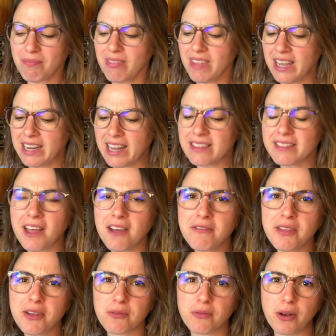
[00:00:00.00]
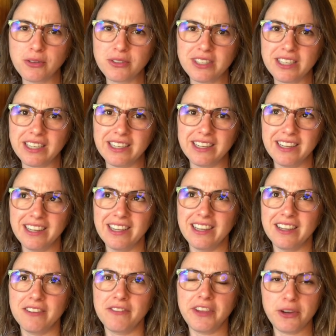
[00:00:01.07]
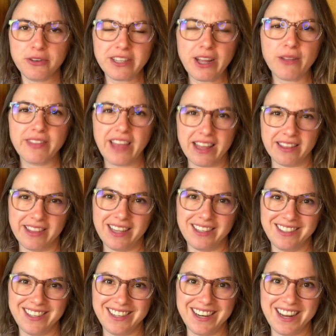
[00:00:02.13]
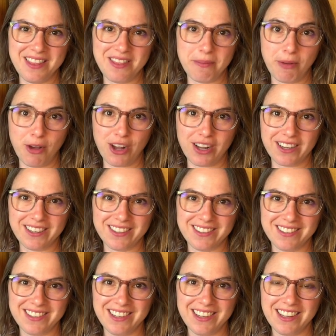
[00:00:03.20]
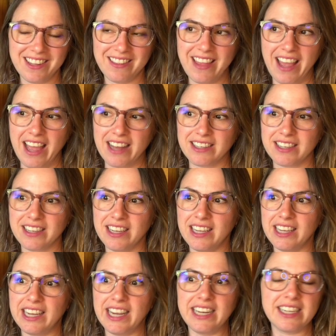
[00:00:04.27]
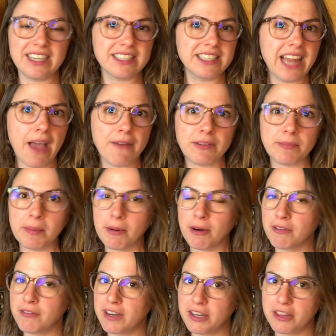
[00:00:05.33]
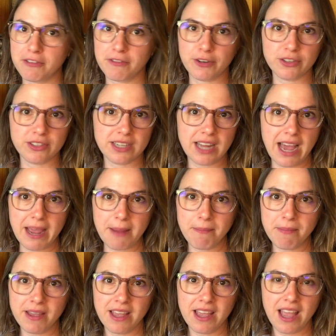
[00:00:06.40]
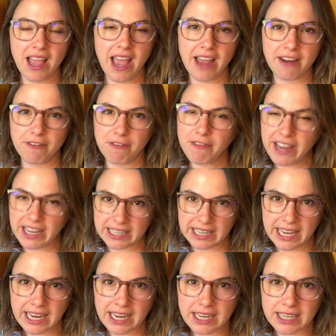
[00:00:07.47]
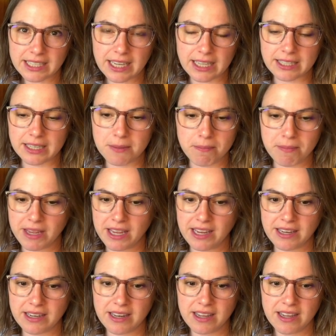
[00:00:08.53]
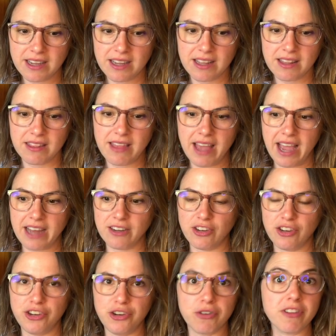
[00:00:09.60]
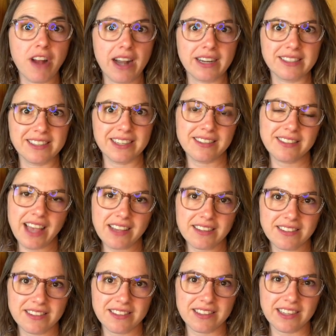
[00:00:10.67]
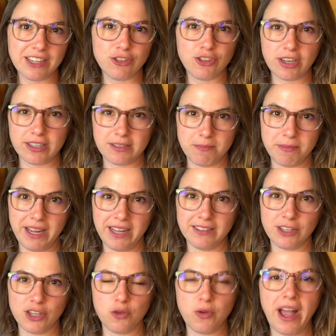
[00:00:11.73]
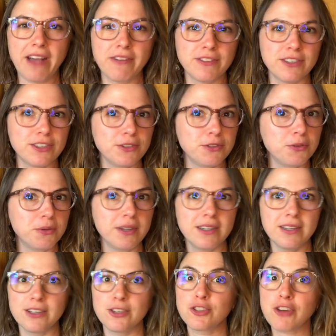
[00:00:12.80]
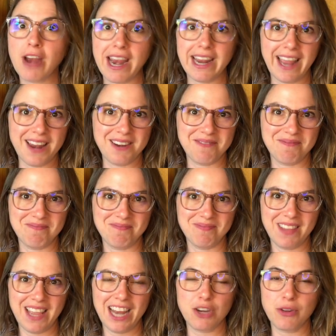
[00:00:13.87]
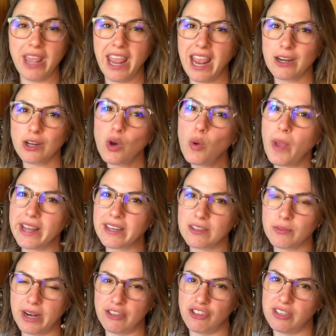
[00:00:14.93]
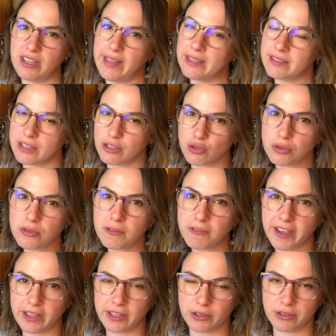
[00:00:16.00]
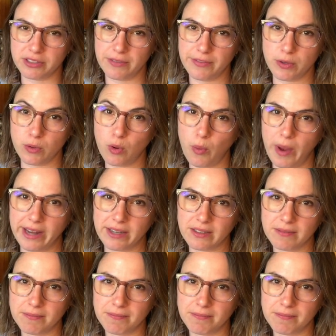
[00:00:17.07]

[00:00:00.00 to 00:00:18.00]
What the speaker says: And I love that Rosie figures out that lesson in the book, that it doesn't have to be perfect the first time, and failing doesn't mean that you're not a success. It just means that you have to try again and you can't quit, right? She said that's the true failure, is if you quit.